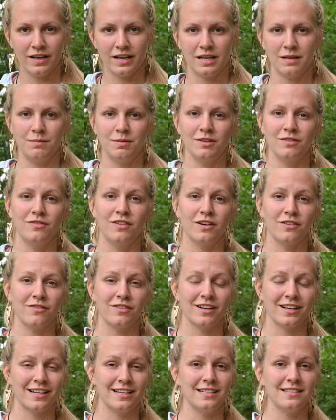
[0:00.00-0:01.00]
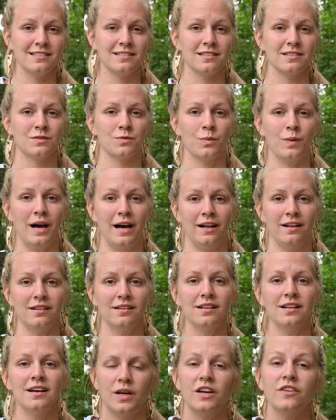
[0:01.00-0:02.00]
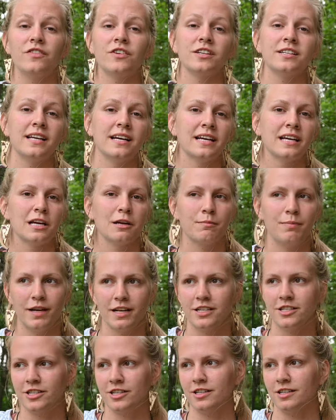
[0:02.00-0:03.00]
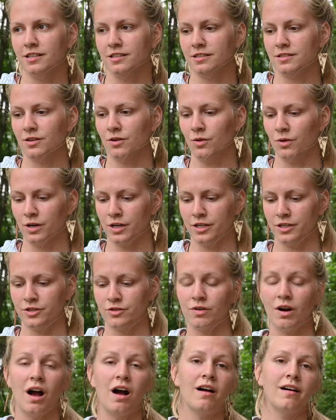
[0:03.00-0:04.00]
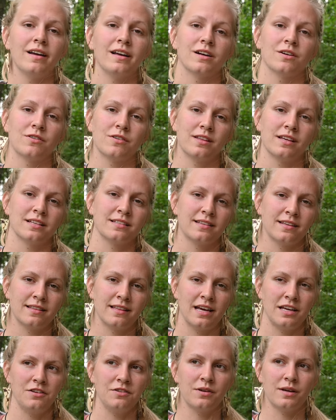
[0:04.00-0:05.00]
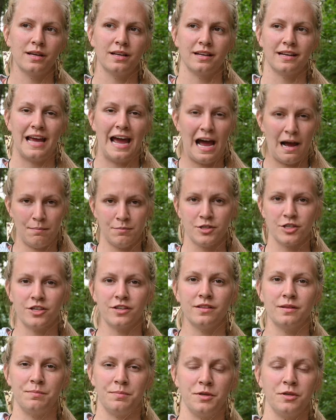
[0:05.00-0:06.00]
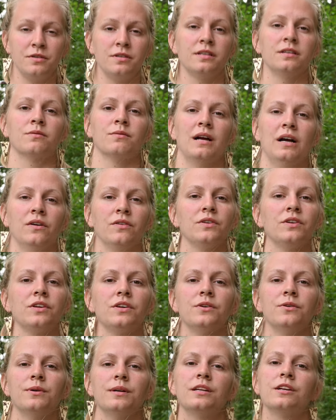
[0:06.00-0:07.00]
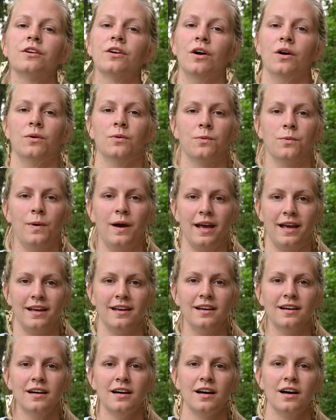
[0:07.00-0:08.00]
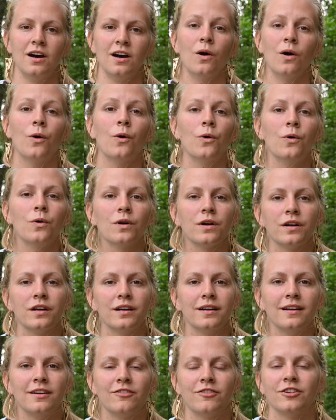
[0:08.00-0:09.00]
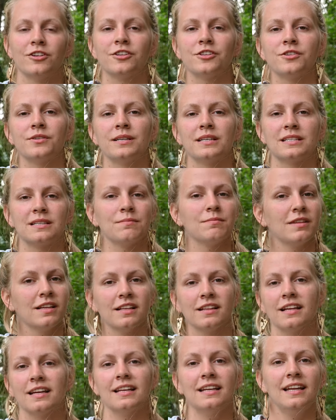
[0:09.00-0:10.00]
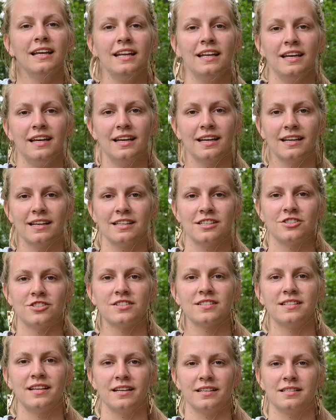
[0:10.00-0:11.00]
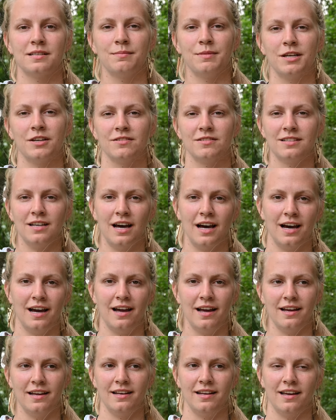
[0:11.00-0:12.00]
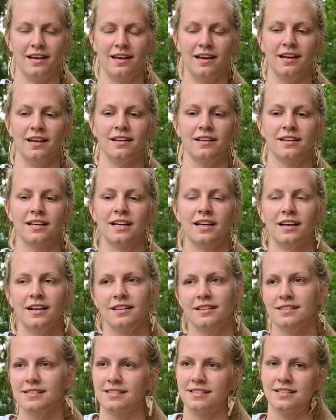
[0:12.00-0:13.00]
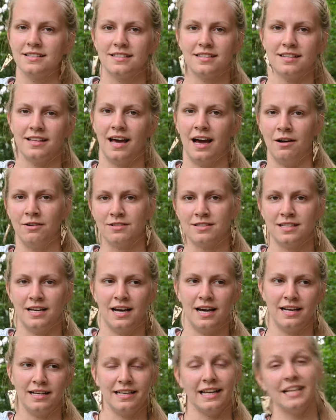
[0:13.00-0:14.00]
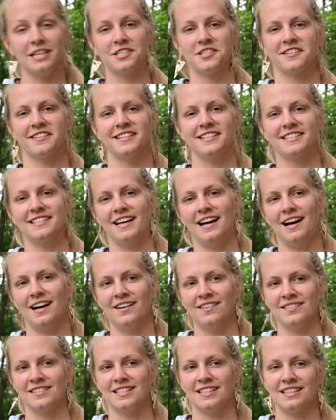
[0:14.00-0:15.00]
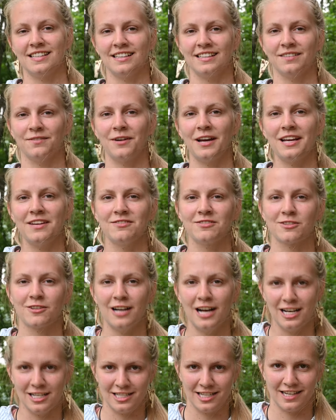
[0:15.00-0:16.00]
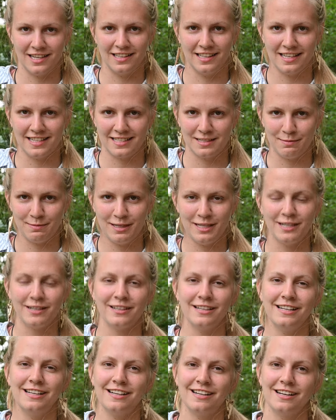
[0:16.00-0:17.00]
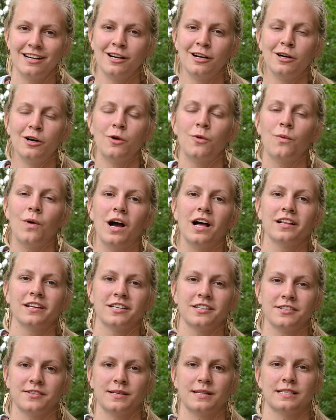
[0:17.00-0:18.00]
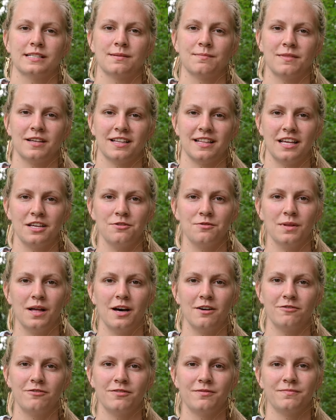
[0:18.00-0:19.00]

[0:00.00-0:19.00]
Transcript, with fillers: It can be fun for kids as well. If you're taking pictures or drawing or things like that, you can capture the beauty around you in your own way. Or if you're doing something like knitting, it's just nice to be outside and listen to the outside nature-y sounds and the waves crashing on Lake Superior while you're doing something that you love.